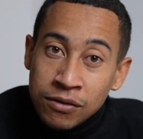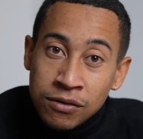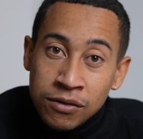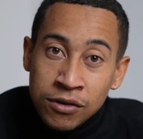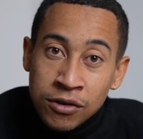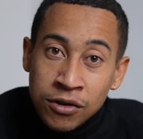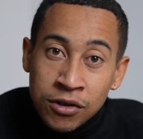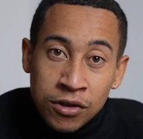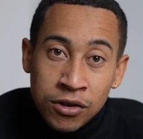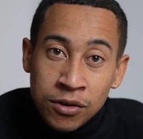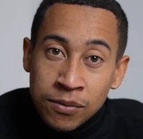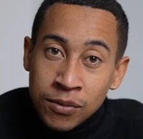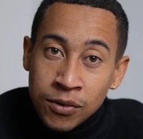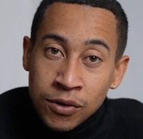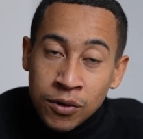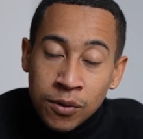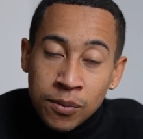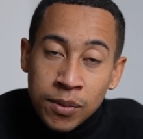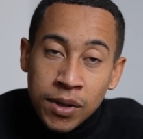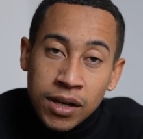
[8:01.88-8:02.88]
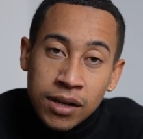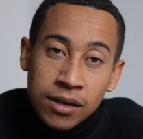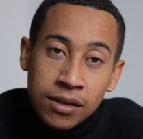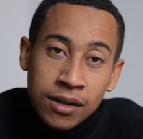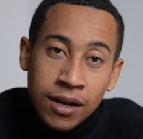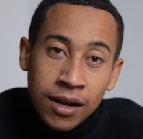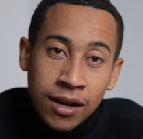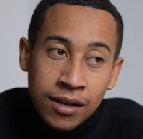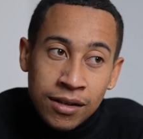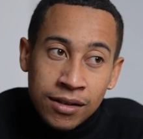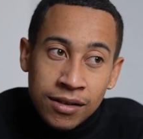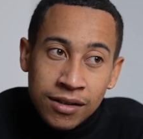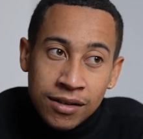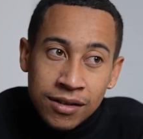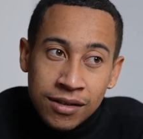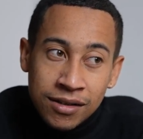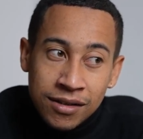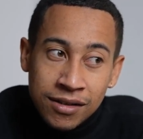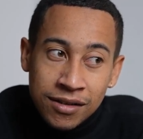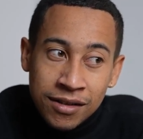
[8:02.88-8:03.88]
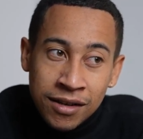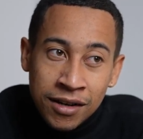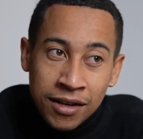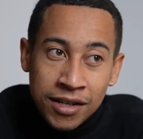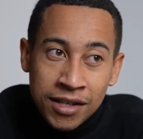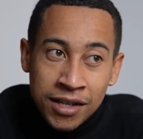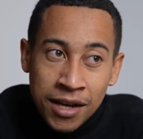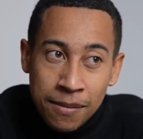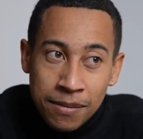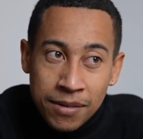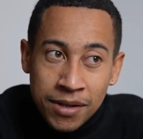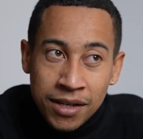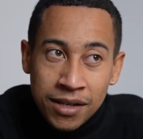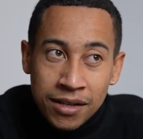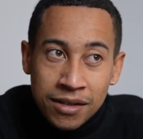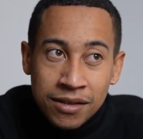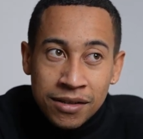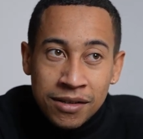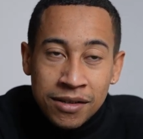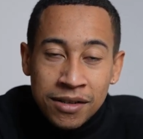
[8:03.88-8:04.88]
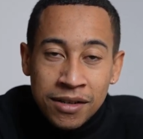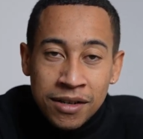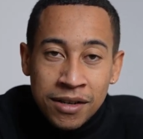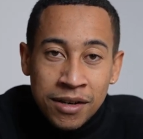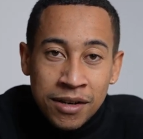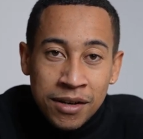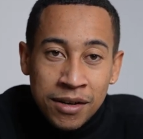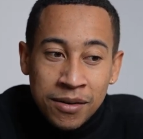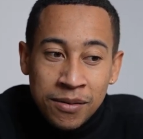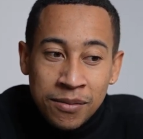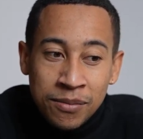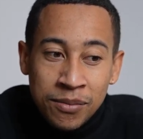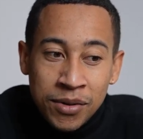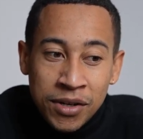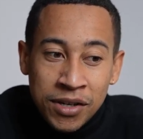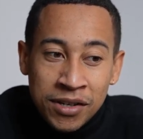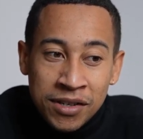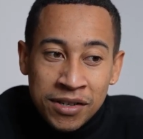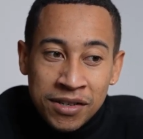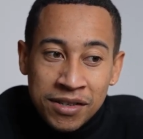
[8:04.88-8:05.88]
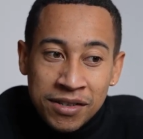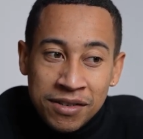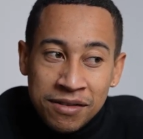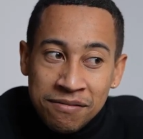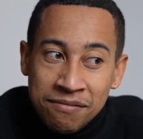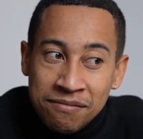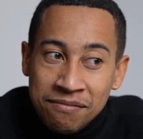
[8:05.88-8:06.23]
just absorb it and accept it, because